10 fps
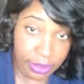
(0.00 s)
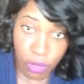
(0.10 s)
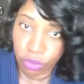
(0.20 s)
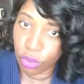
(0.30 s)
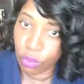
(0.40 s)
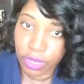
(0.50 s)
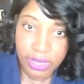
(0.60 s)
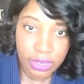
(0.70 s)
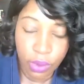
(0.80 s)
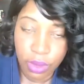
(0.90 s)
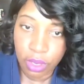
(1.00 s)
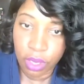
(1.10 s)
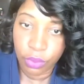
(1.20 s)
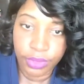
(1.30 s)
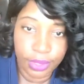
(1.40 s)
Don't know what's going
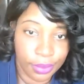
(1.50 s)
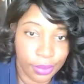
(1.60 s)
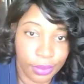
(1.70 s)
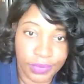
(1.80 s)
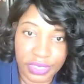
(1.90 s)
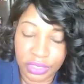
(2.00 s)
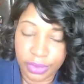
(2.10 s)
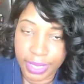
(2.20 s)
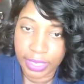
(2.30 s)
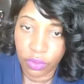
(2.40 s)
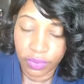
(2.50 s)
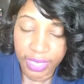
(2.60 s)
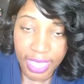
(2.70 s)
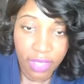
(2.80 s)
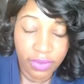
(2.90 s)
on with her. Don't know if she's trying to get over
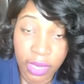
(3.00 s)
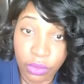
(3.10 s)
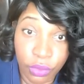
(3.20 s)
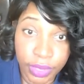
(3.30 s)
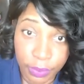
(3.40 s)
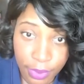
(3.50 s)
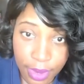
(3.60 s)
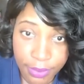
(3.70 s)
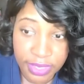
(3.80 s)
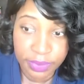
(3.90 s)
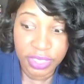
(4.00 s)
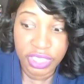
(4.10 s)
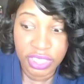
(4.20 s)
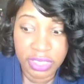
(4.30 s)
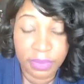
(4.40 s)
Calvin. I don't know what the problem is, but
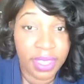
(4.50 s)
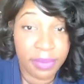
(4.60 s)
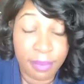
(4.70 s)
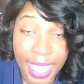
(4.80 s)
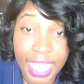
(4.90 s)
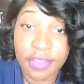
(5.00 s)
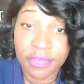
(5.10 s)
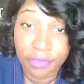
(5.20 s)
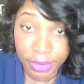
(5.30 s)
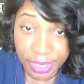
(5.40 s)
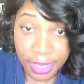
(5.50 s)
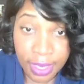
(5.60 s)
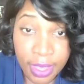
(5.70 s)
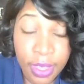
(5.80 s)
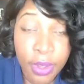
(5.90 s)
she's being mighty free
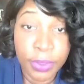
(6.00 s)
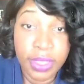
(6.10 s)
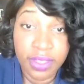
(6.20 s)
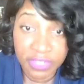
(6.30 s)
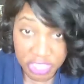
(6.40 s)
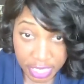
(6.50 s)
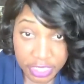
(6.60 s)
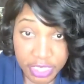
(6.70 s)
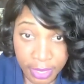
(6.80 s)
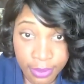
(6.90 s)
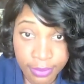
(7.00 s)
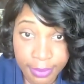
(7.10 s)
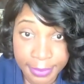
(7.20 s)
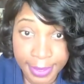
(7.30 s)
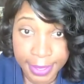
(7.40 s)
with her JJ.
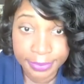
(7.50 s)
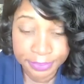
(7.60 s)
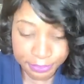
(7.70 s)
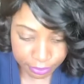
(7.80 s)
Okay?